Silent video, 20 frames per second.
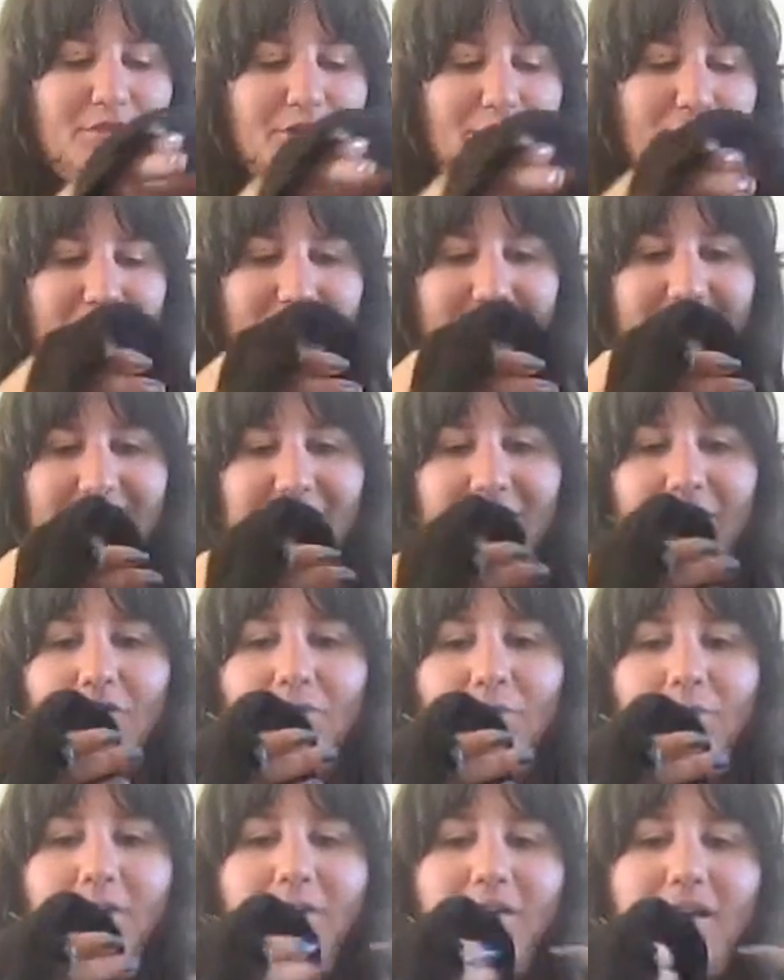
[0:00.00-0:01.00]
can really tell
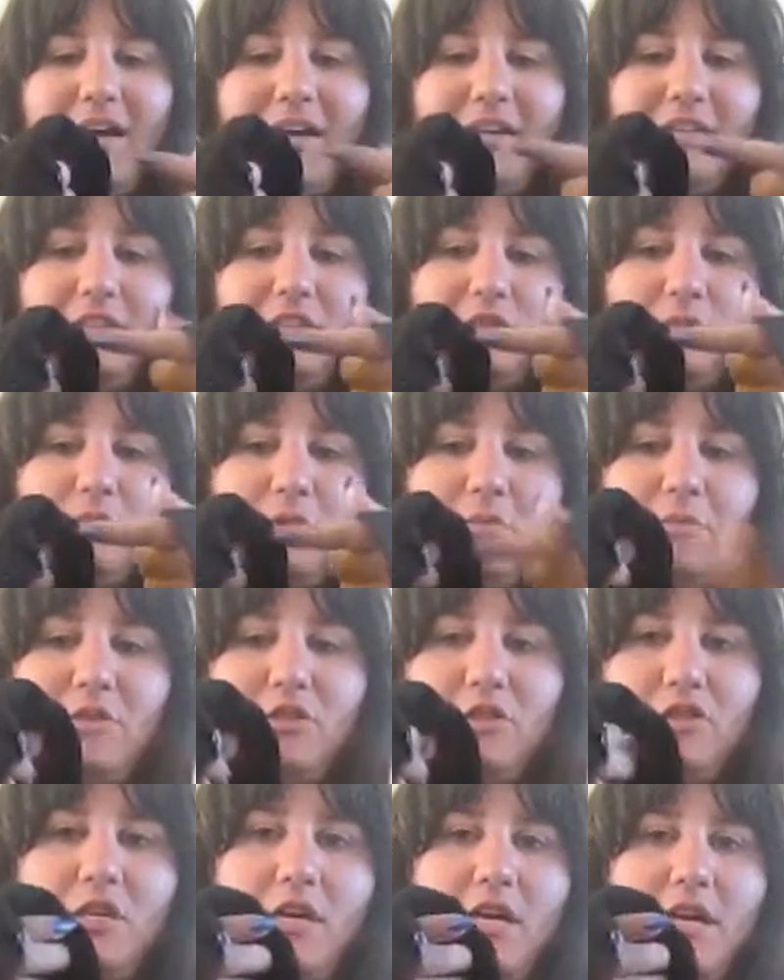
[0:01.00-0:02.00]
where I just pretty
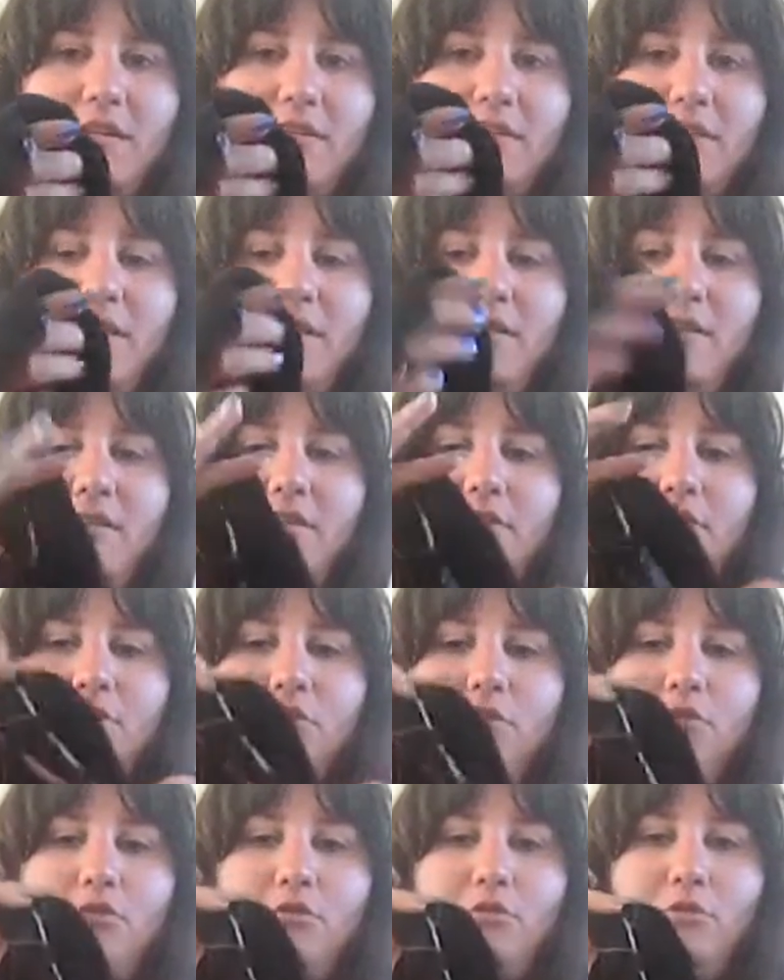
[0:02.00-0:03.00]
much cut and then
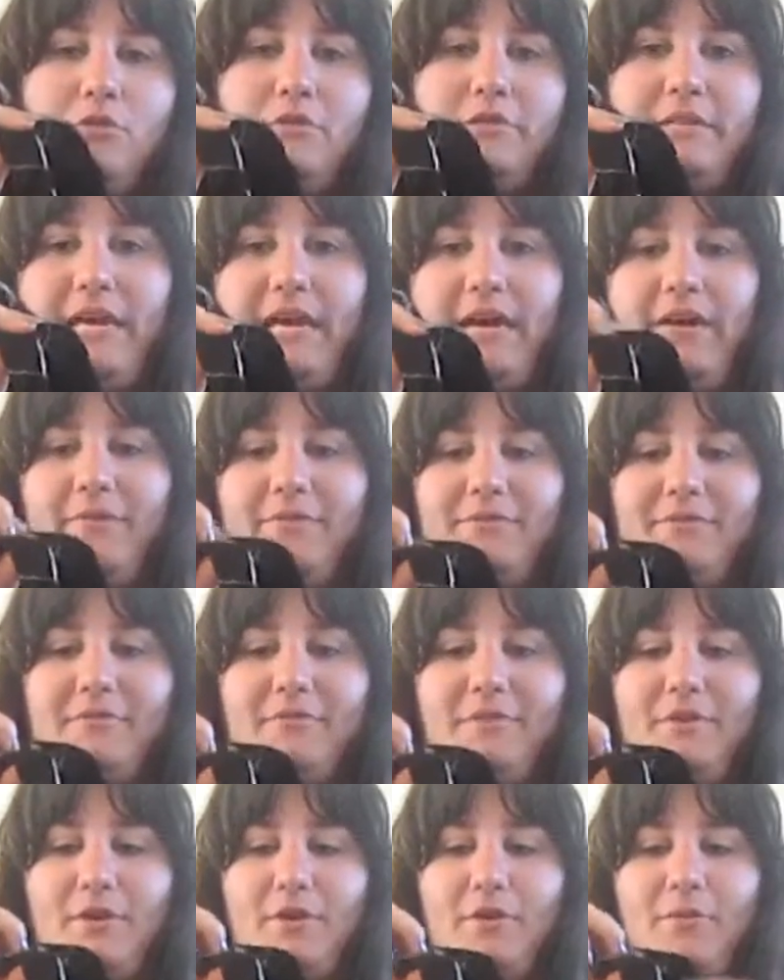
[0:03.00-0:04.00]
glued down
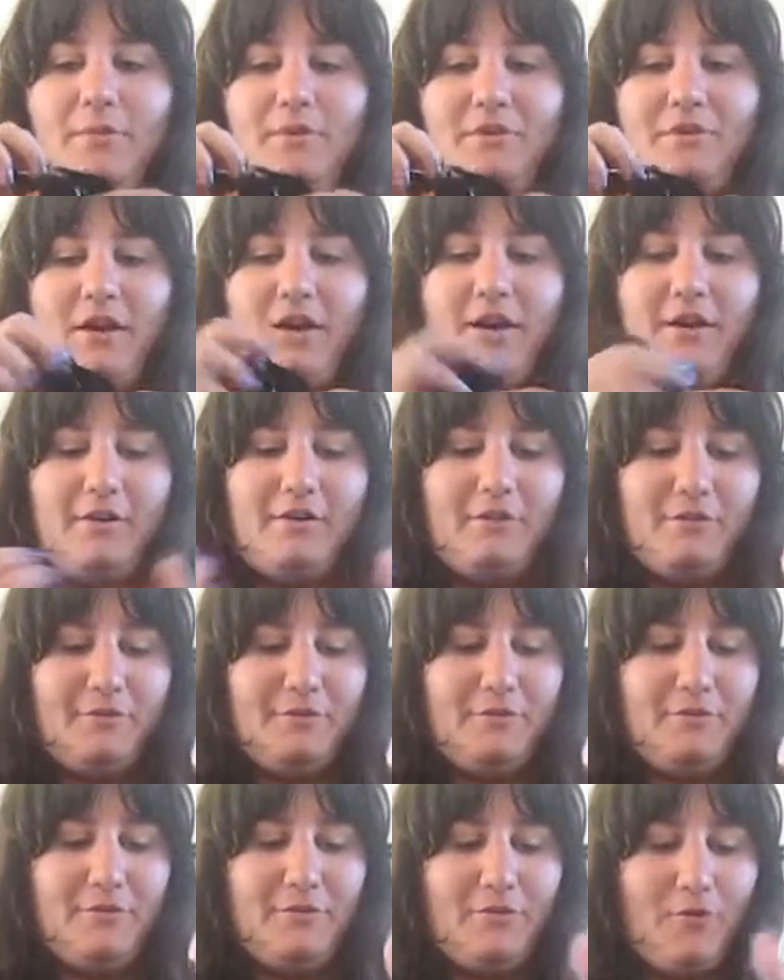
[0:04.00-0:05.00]
with hot
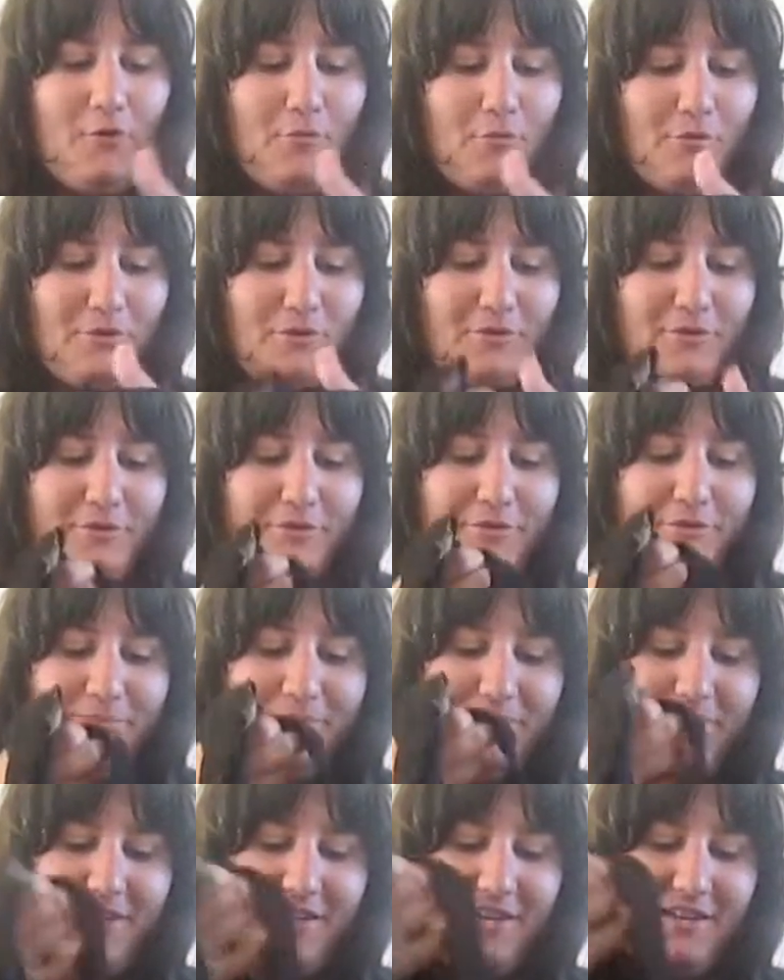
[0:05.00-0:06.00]
glue and normal glue,
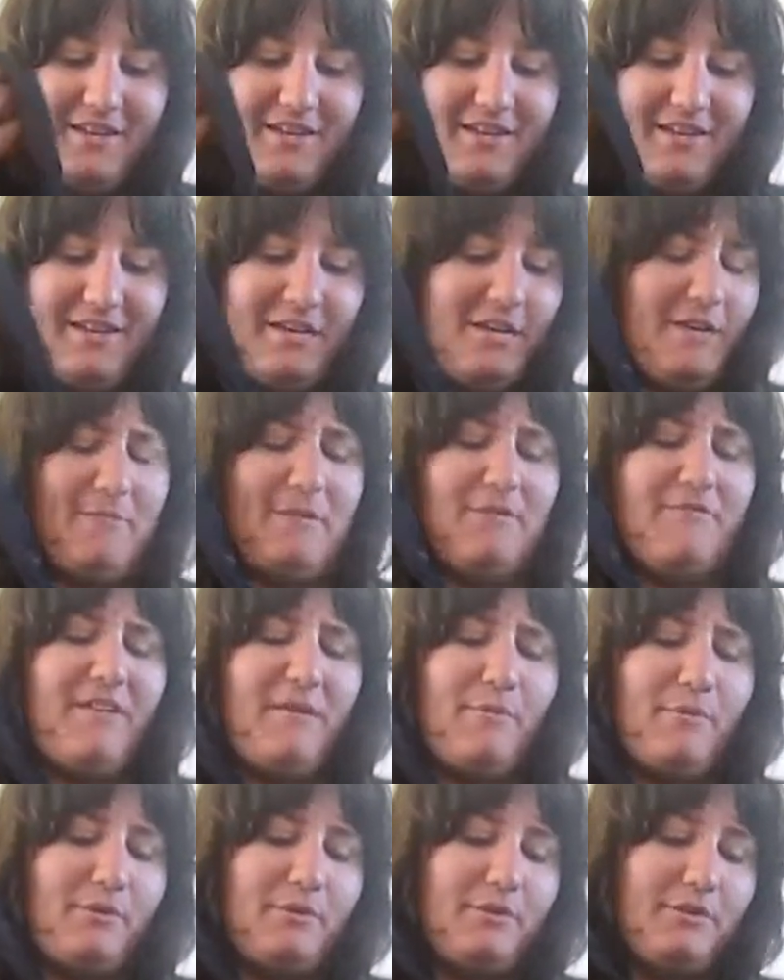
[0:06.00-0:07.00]

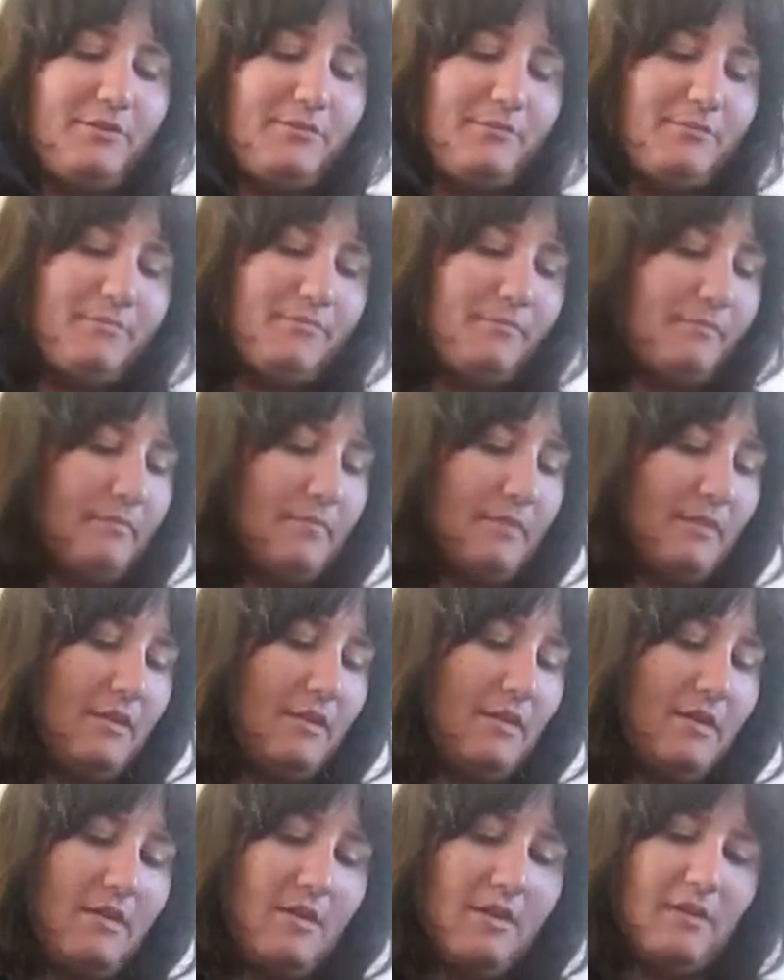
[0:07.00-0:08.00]
fabric glue.
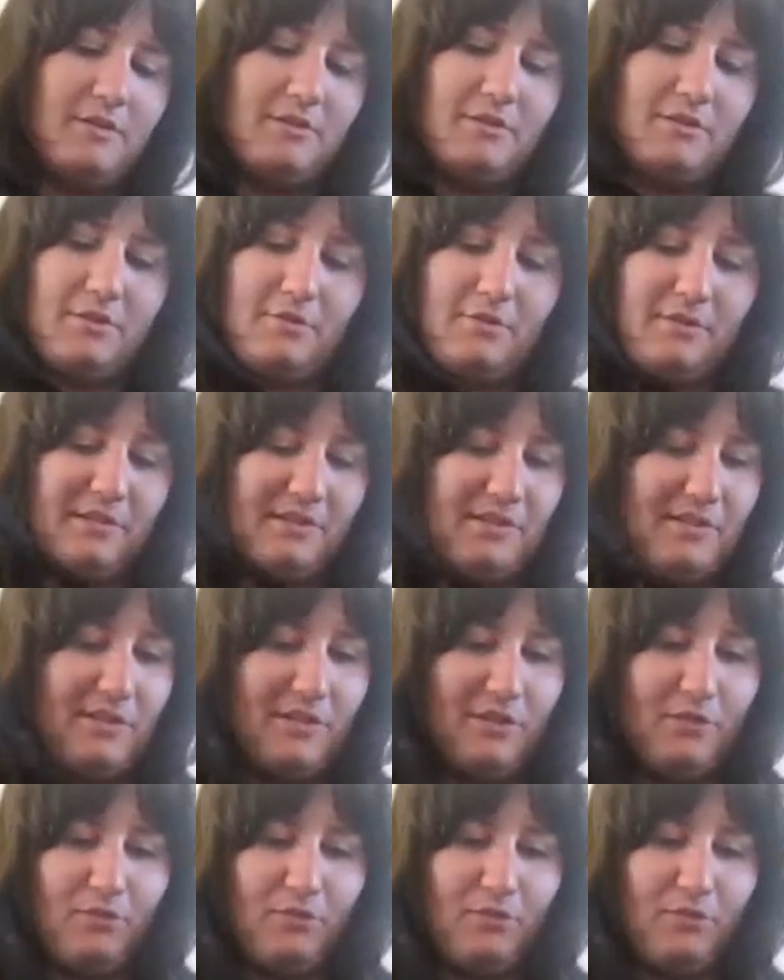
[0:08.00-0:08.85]
So it's